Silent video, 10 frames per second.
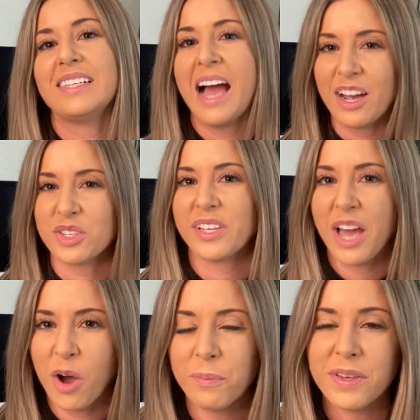actually
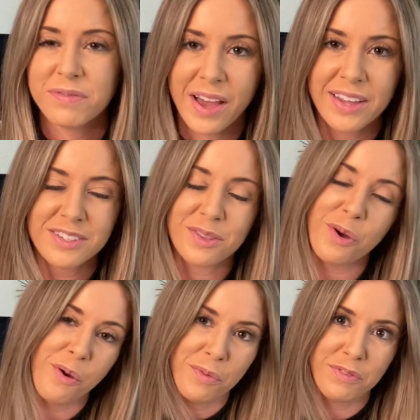help me find the
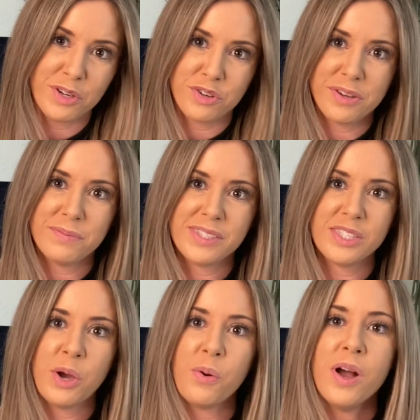home of your dreams.
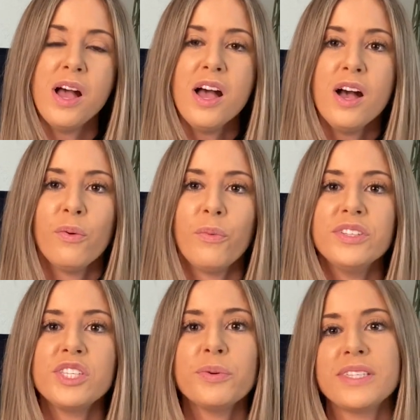So
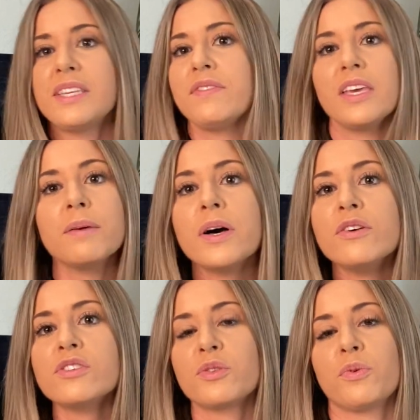once you receive the
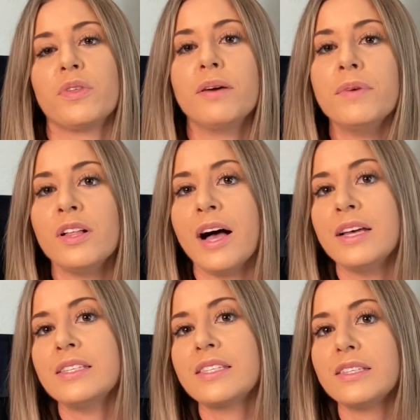emails through the
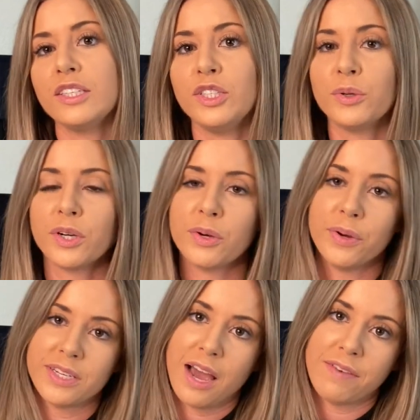MLS, you're
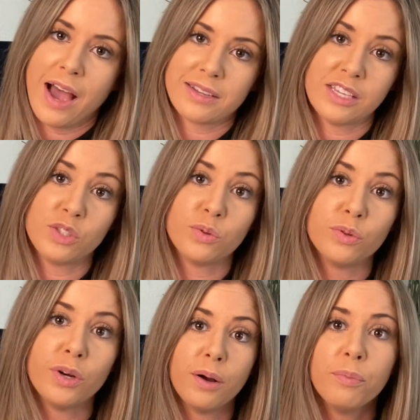going to have access
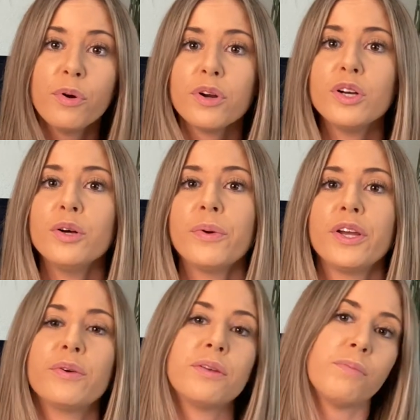to portal where
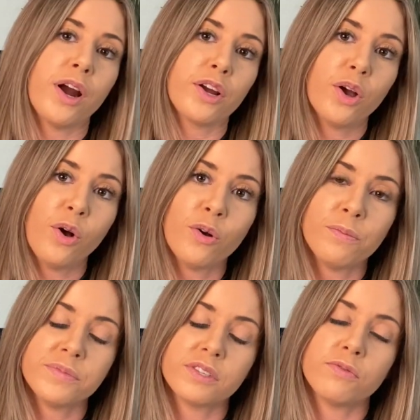you can mark
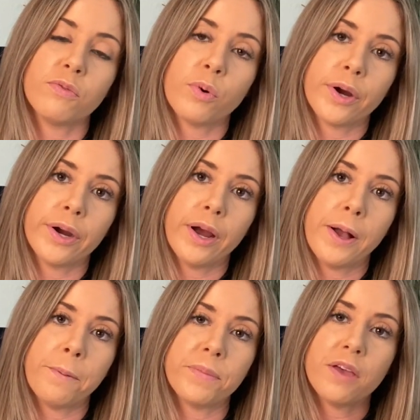homes for
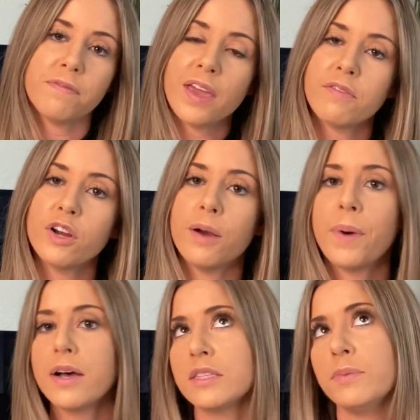a favorite, a
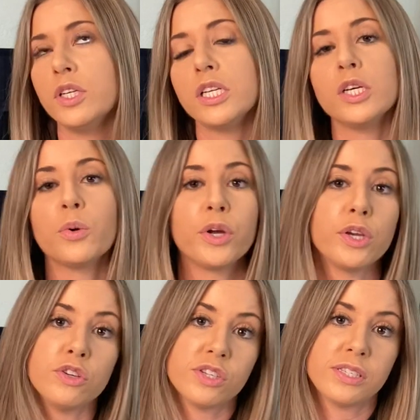possibility, or you
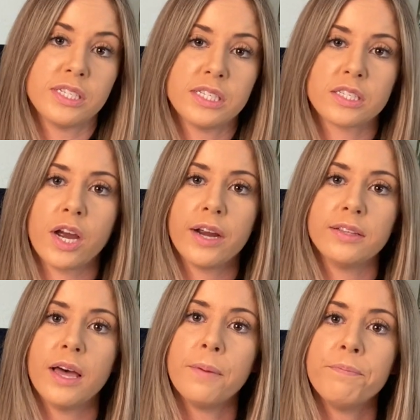can just discard
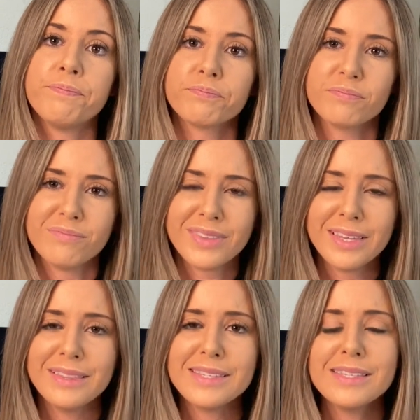them.
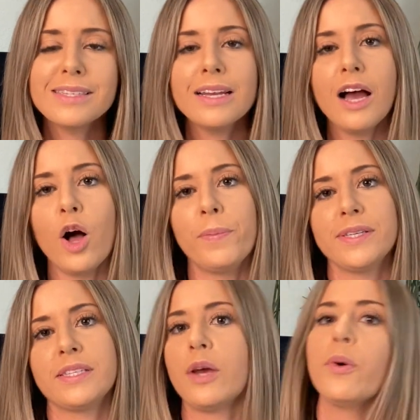This is going to help us
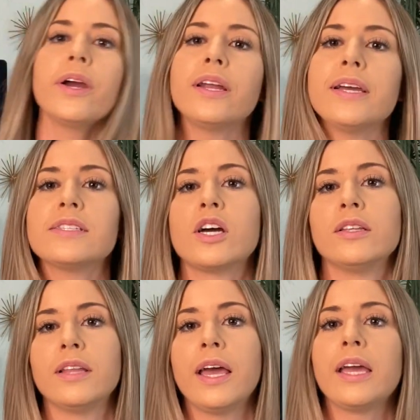stay organized
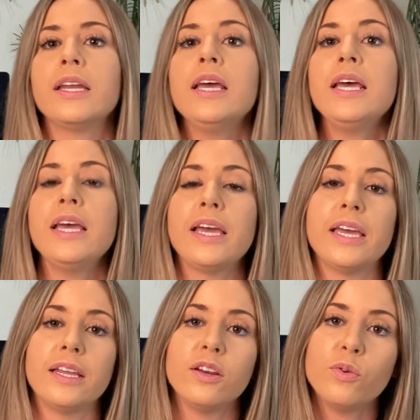online.
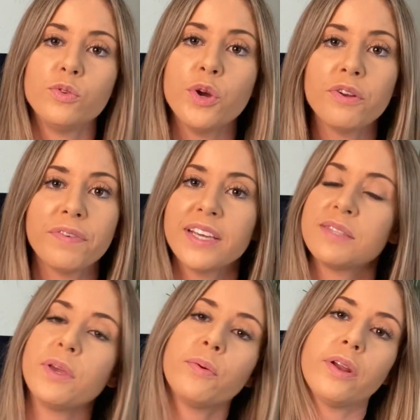It notifies
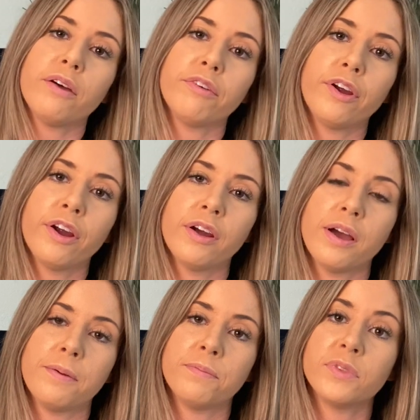me whenever
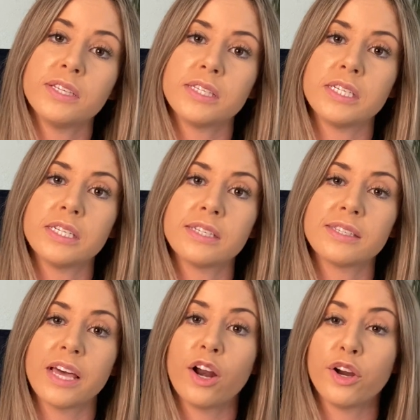listings
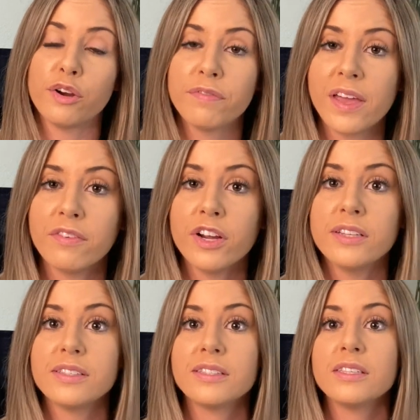that are your favorites,